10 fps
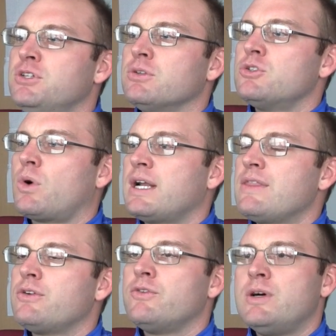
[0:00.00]
you know,
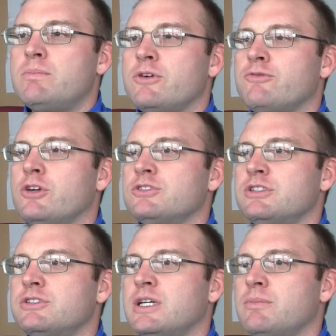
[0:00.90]
29th of November, 1st
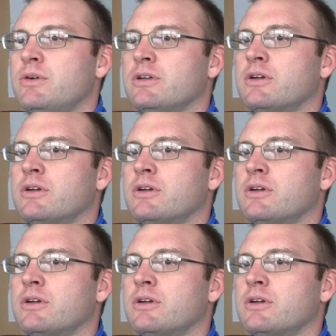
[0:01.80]
of December,